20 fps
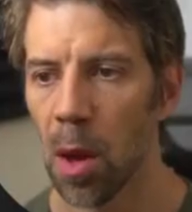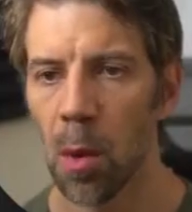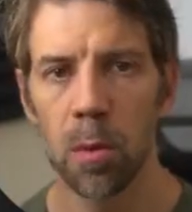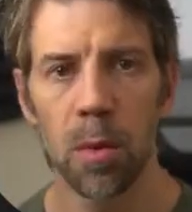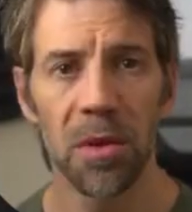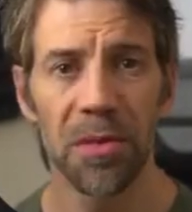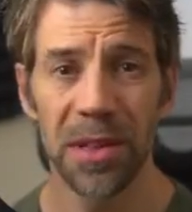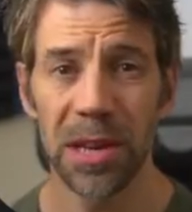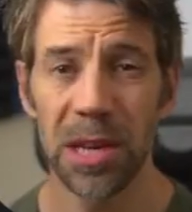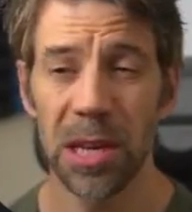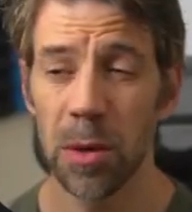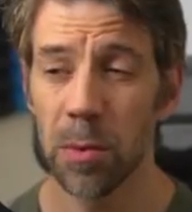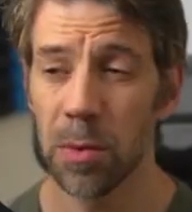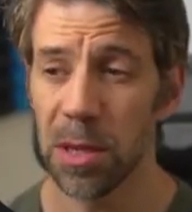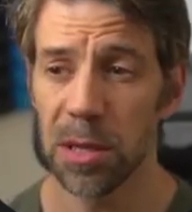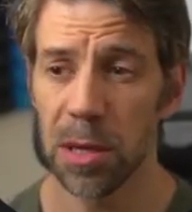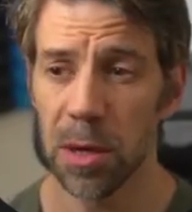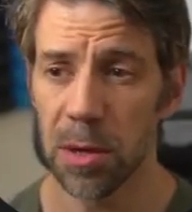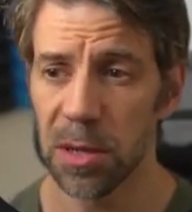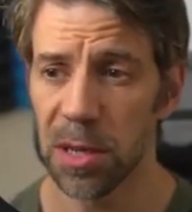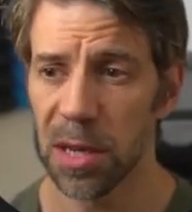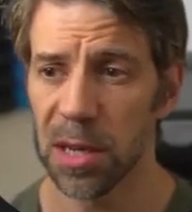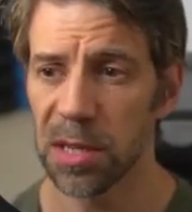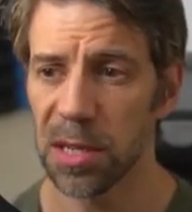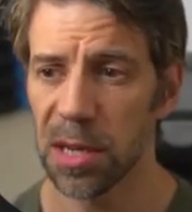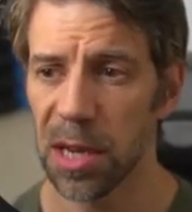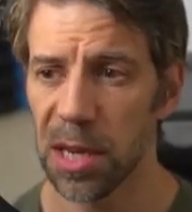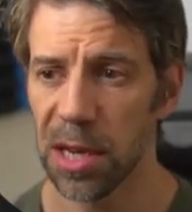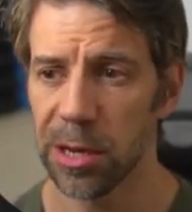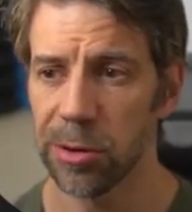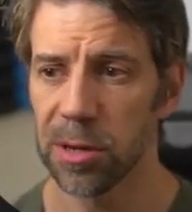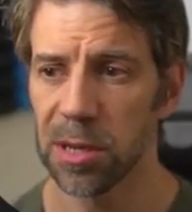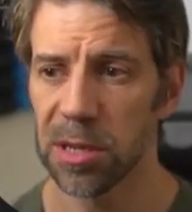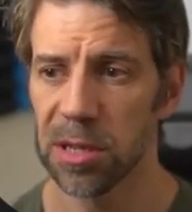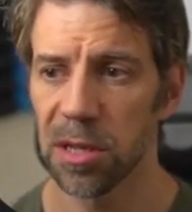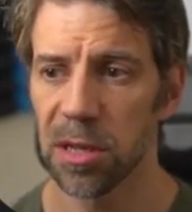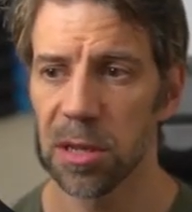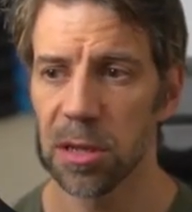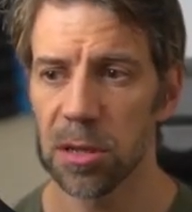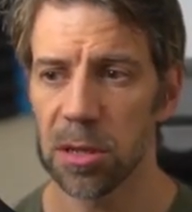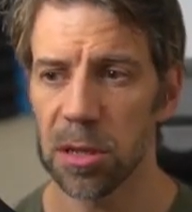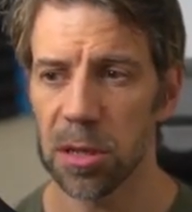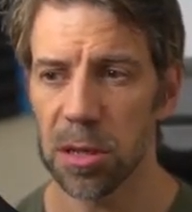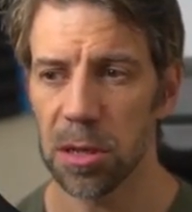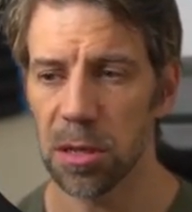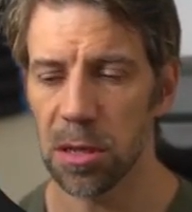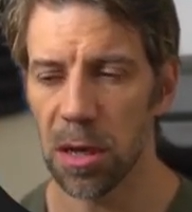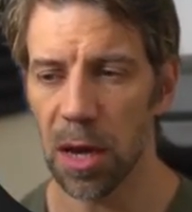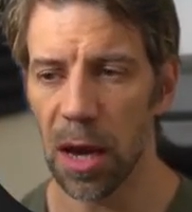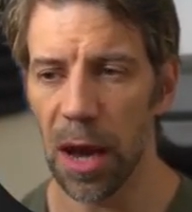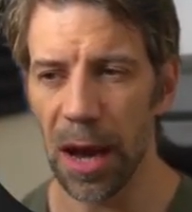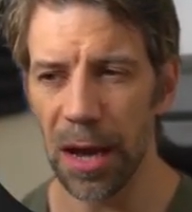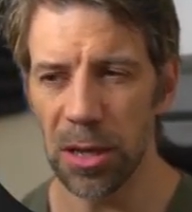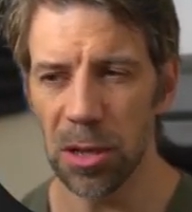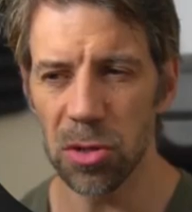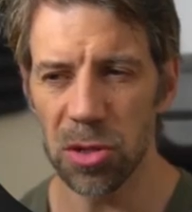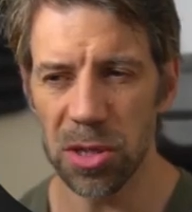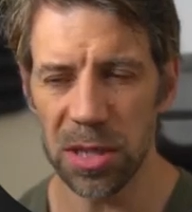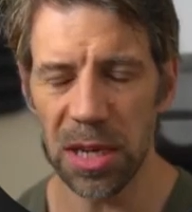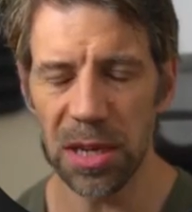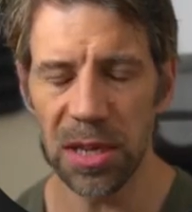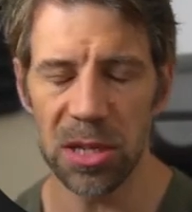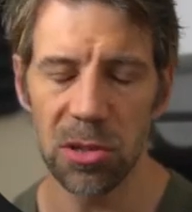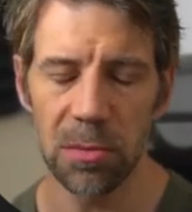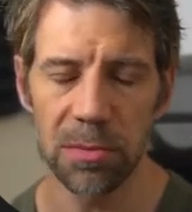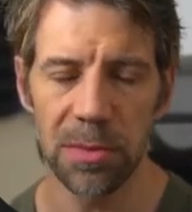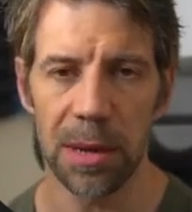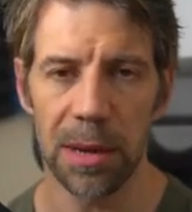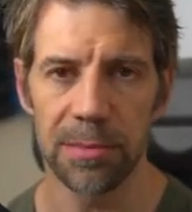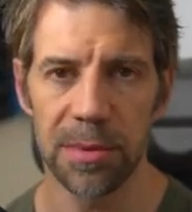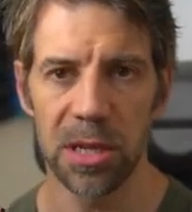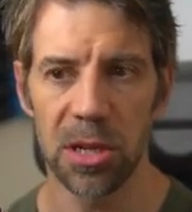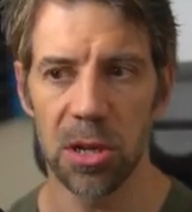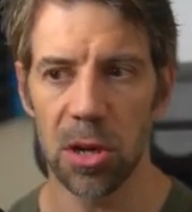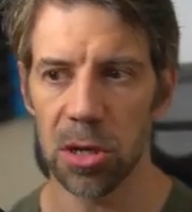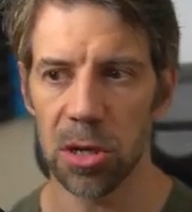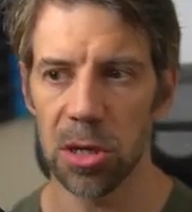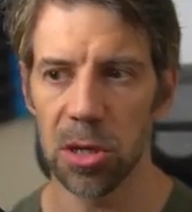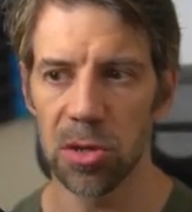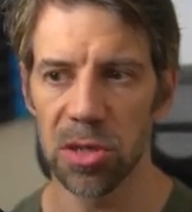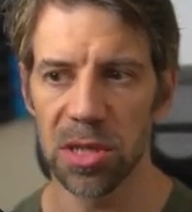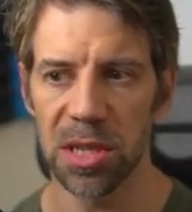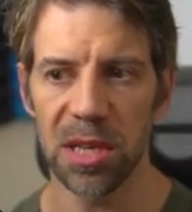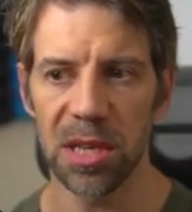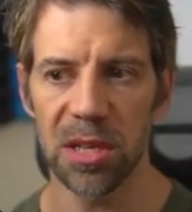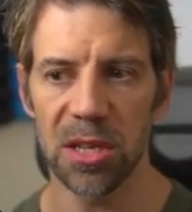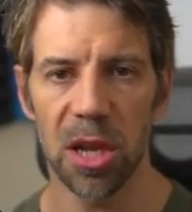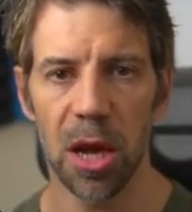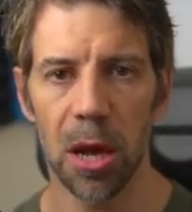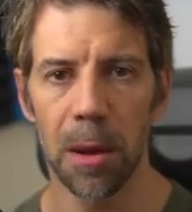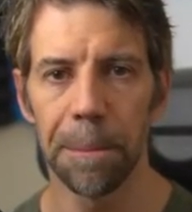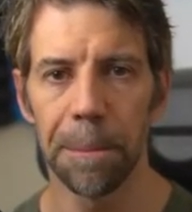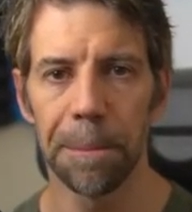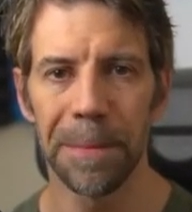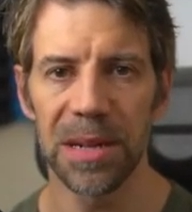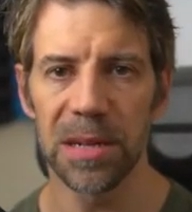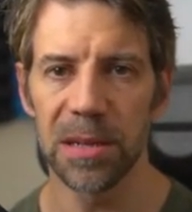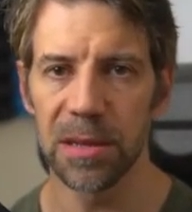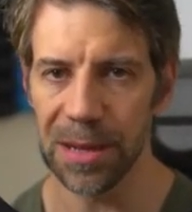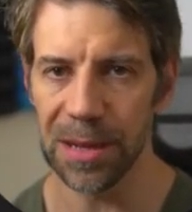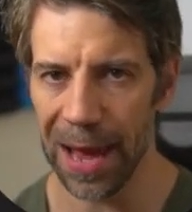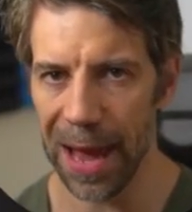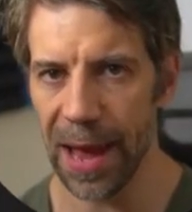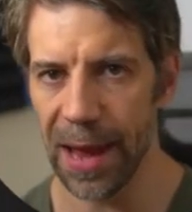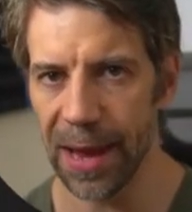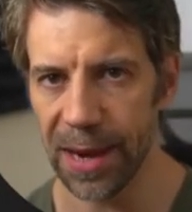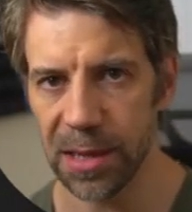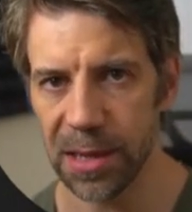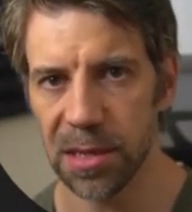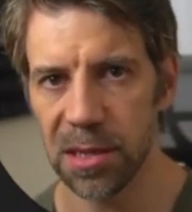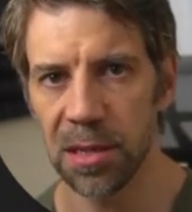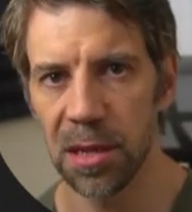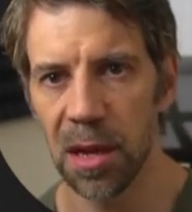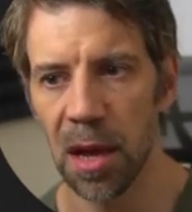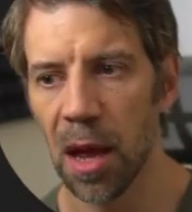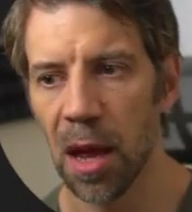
One thing you will notice here is that, and you'll see this sometimes in Docker, you'll see the term build X.